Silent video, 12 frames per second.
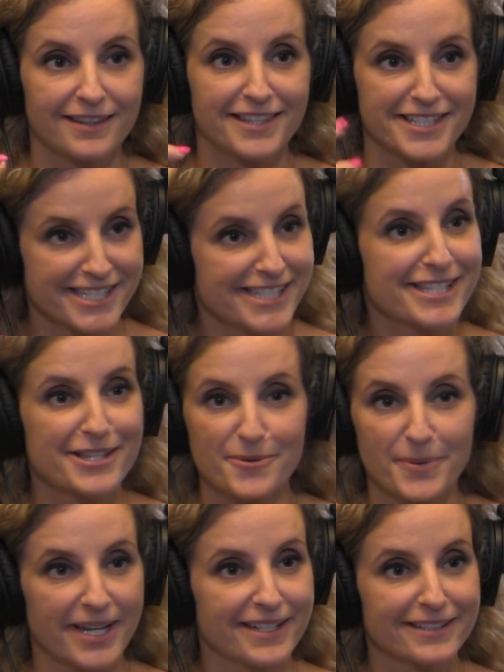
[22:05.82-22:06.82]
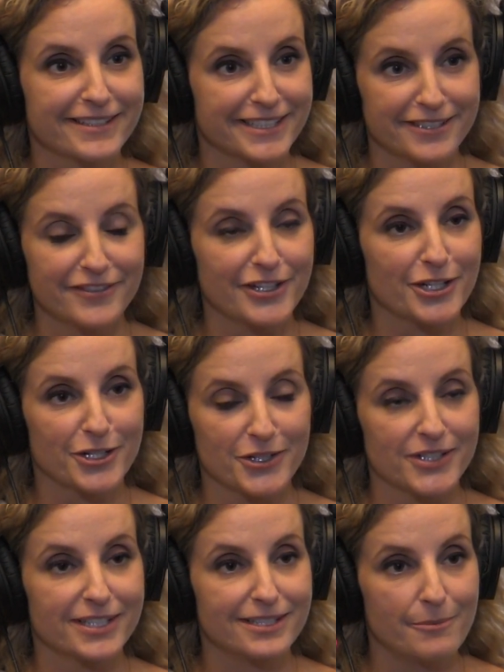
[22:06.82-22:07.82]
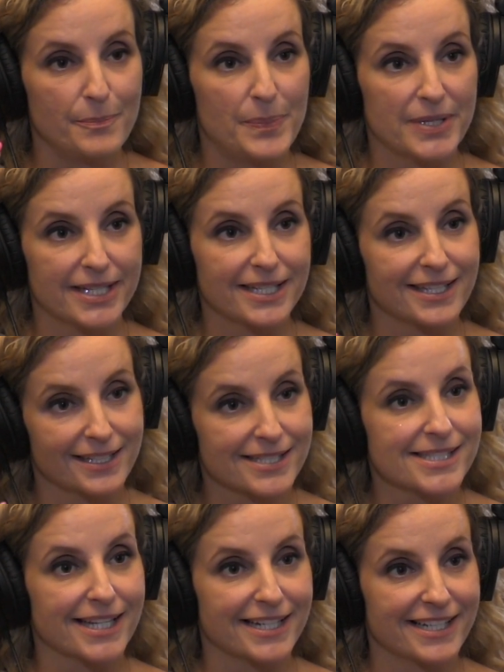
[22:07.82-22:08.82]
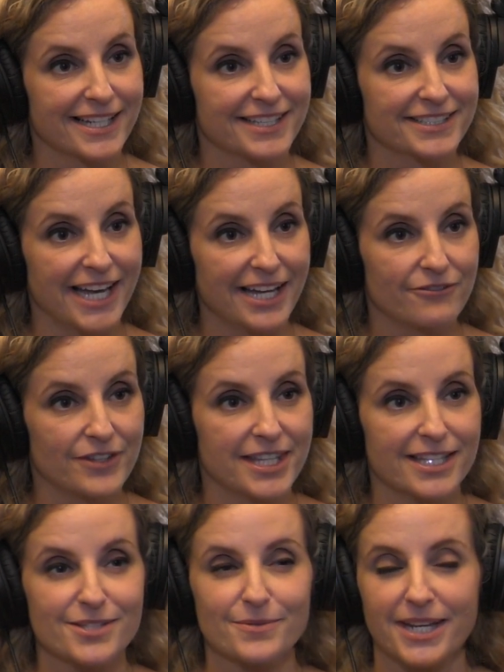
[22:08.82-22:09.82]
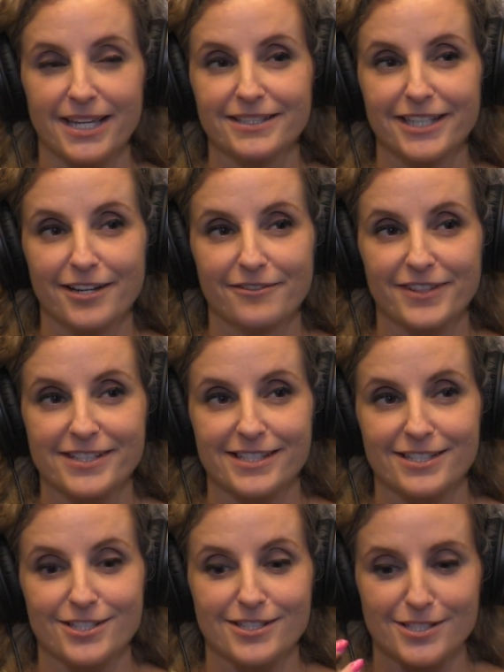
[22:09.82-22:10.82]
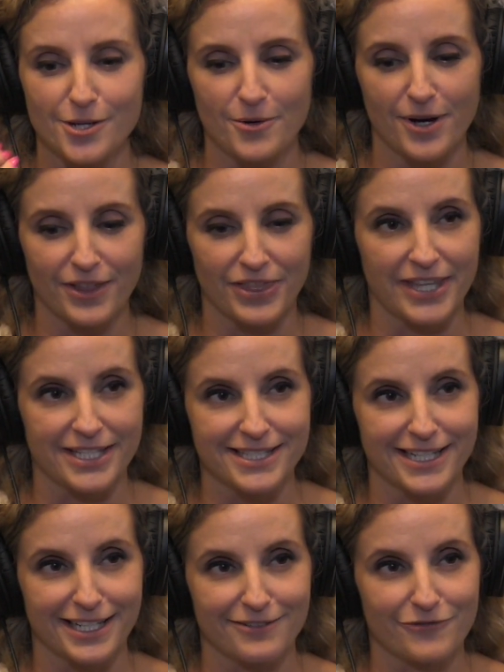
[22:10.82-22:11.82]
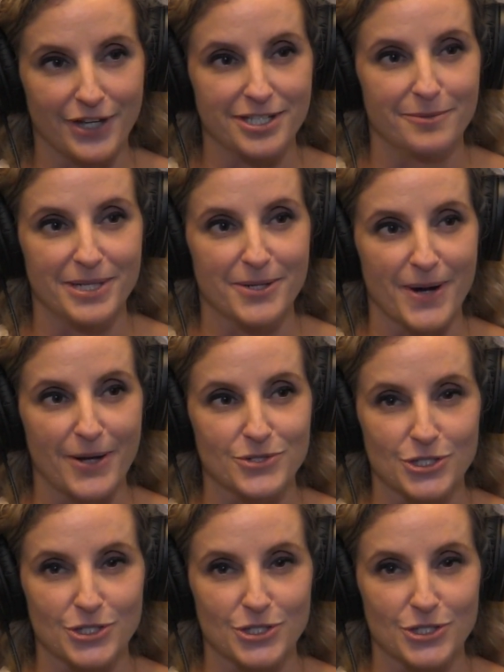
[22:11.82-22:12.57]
this is the way to live a good, big, exciting life, and that's what I love because it's just so authentic and fun to be around